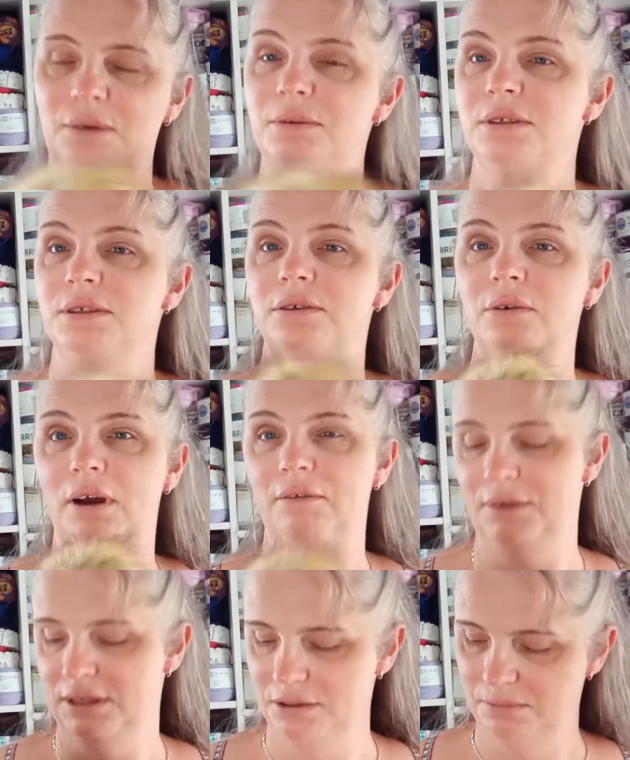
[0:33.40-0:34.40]
that was quite
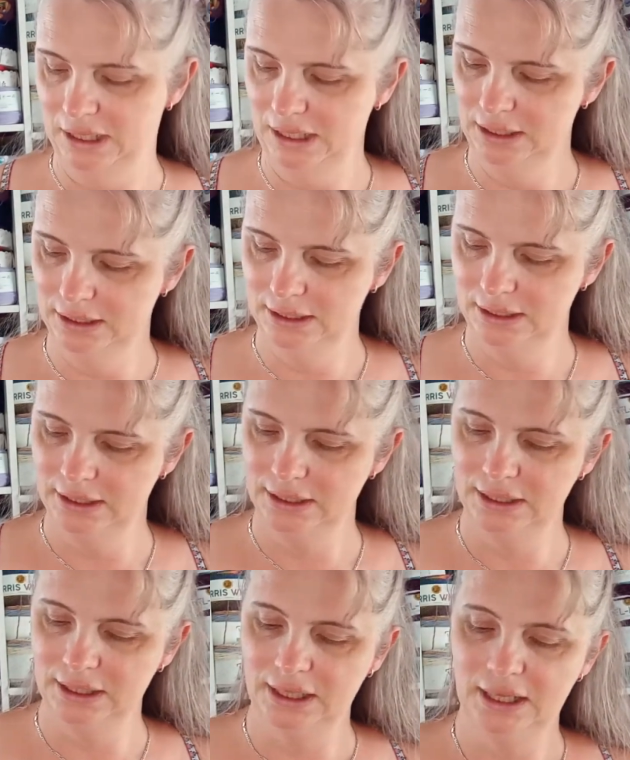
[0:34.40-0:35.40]
fun to make.
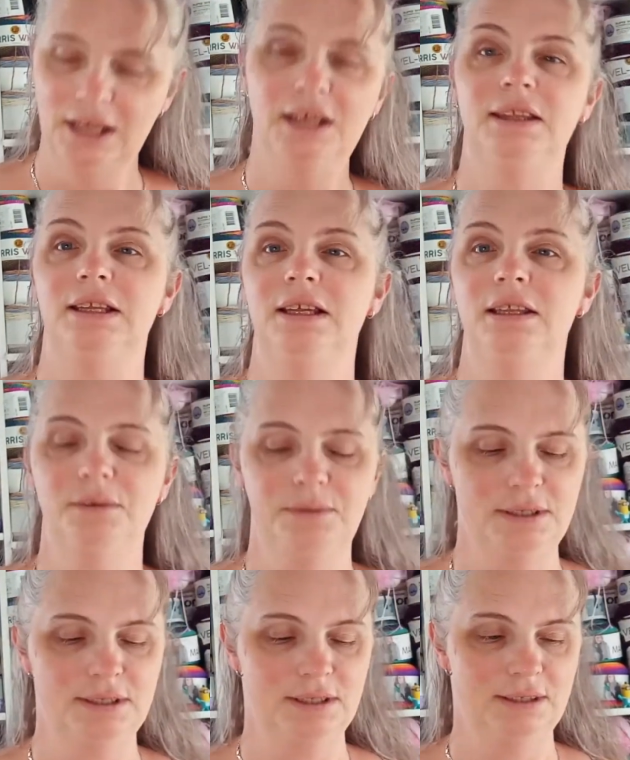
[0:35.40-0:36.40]
Then there
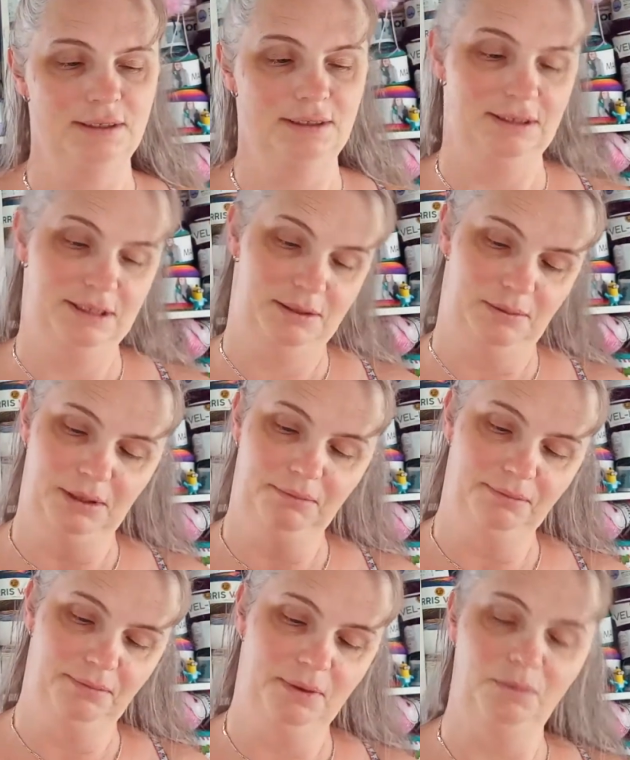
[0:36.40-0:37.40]
was this one,
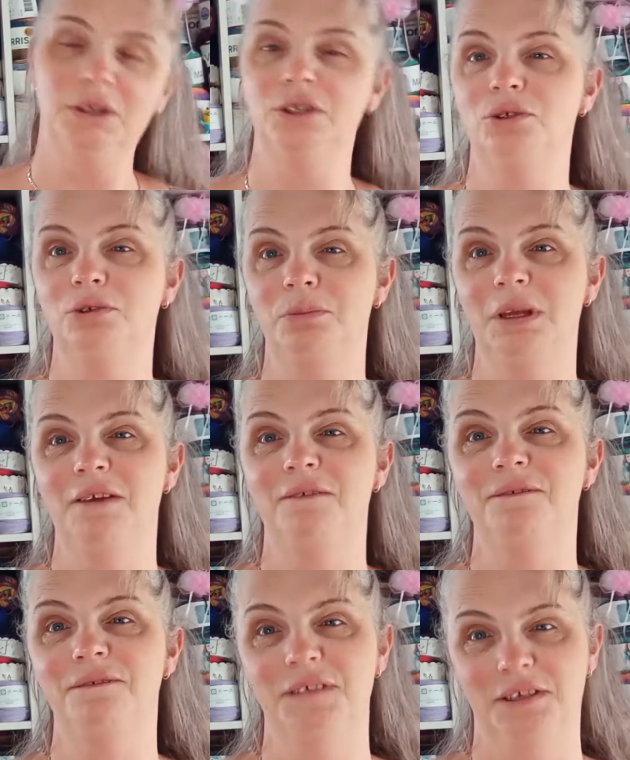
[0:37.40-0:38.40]
which took me
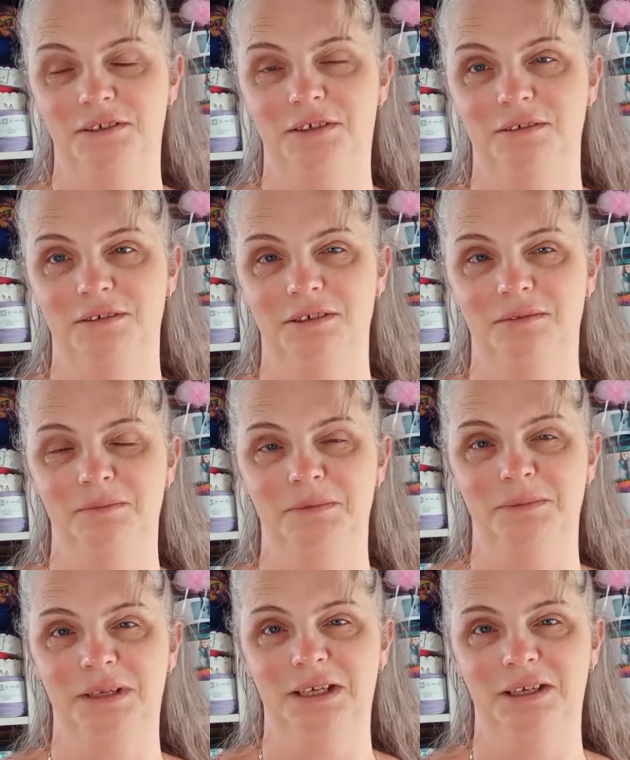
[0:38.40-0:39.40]
a very long time
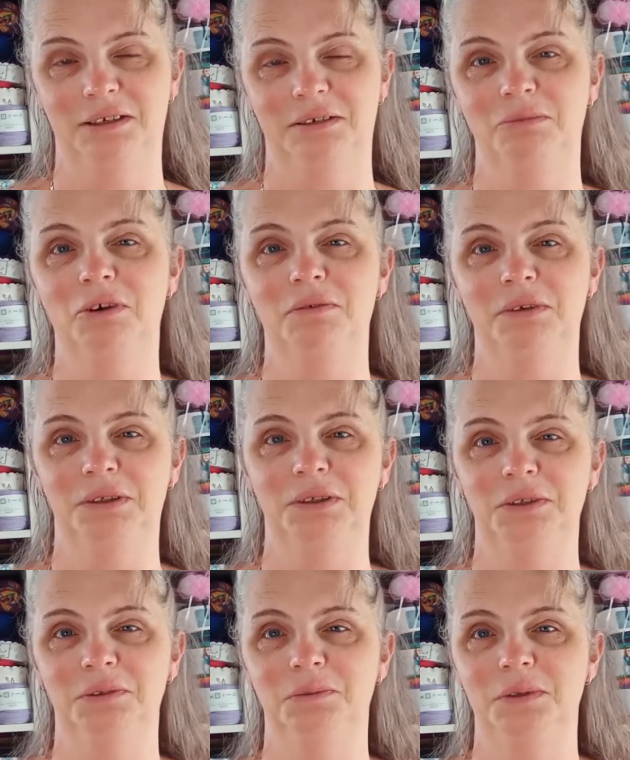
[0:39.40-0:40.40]
to make. I'm not very
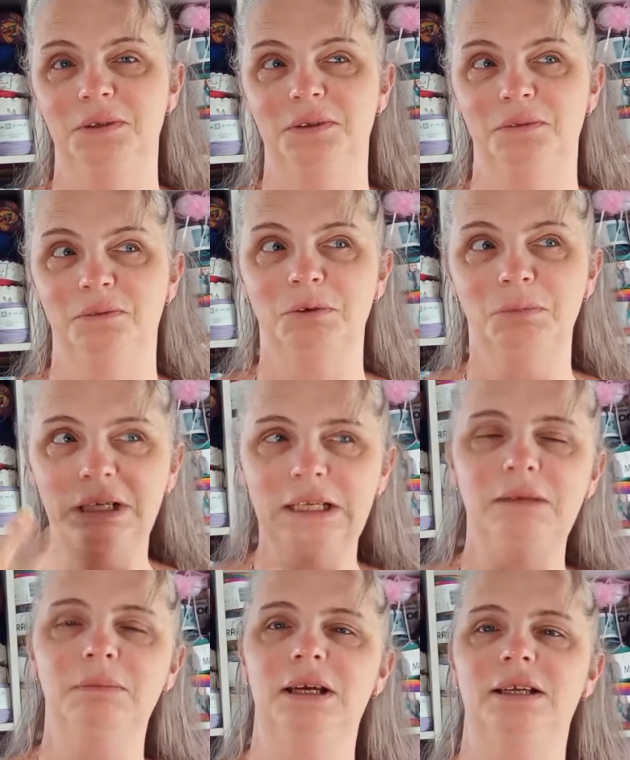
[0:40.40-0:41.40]
good with
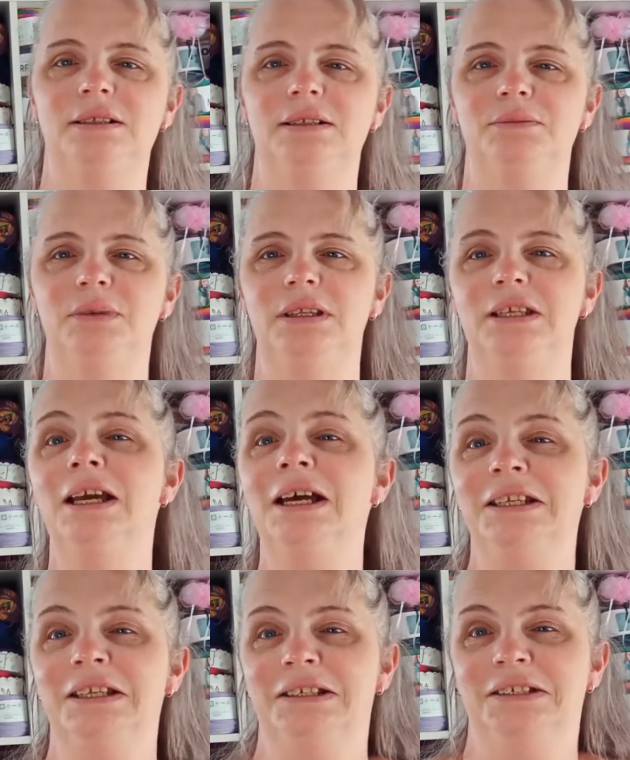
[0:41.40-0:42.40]
repeating patterns where the
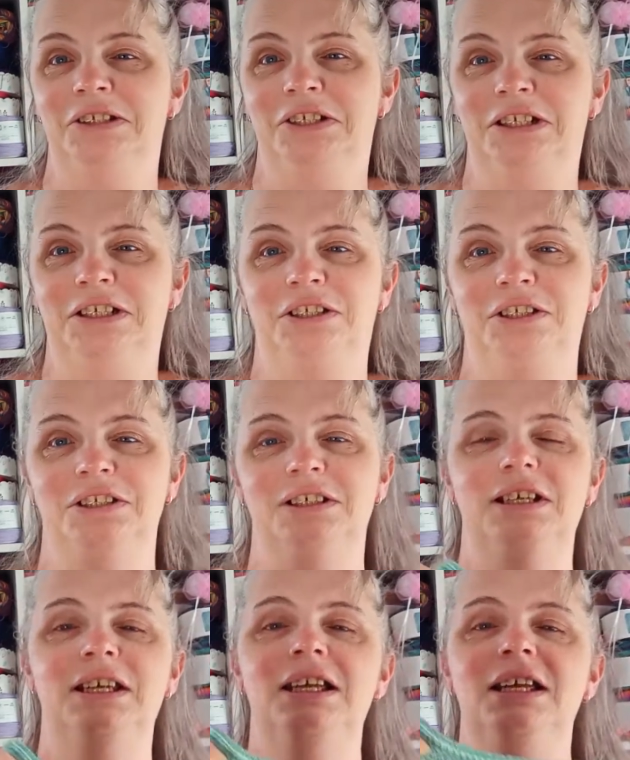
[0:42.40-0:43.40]
yarn doesn't change.
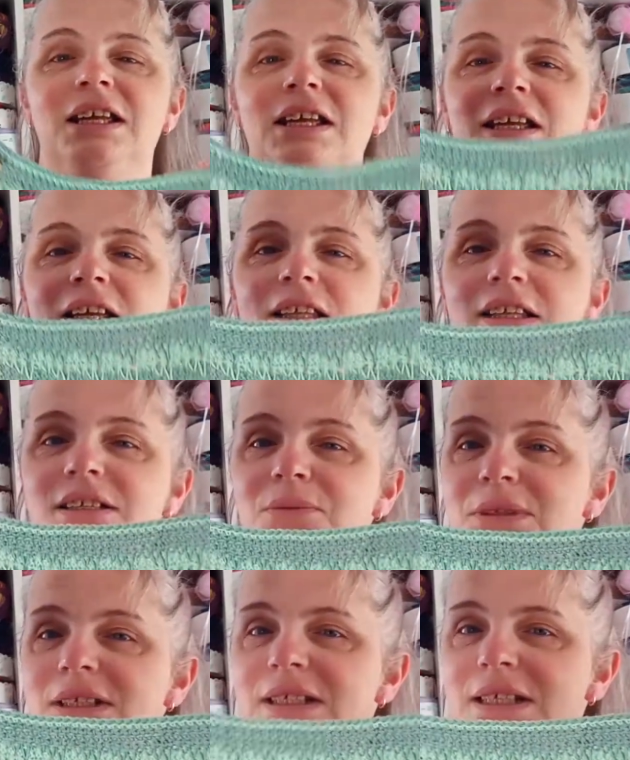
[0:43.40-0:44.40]
This
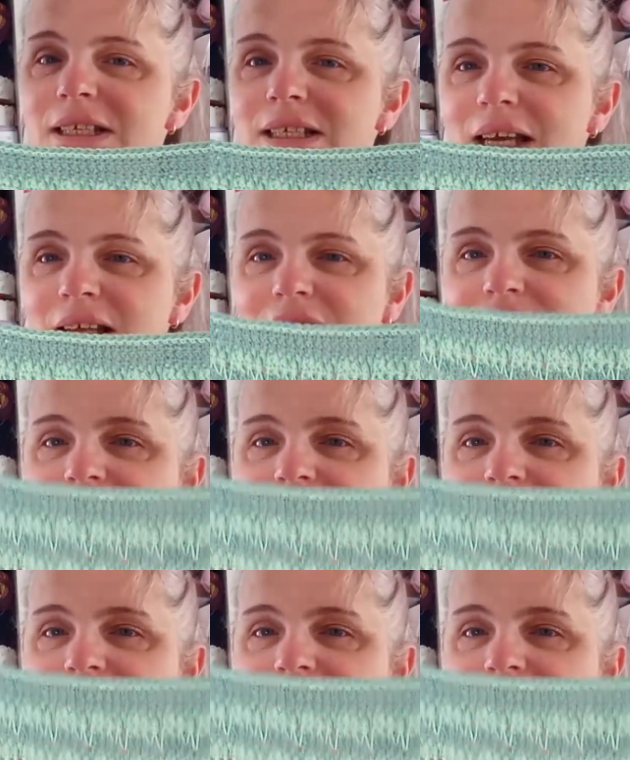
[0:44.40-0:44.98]
was a tea towel.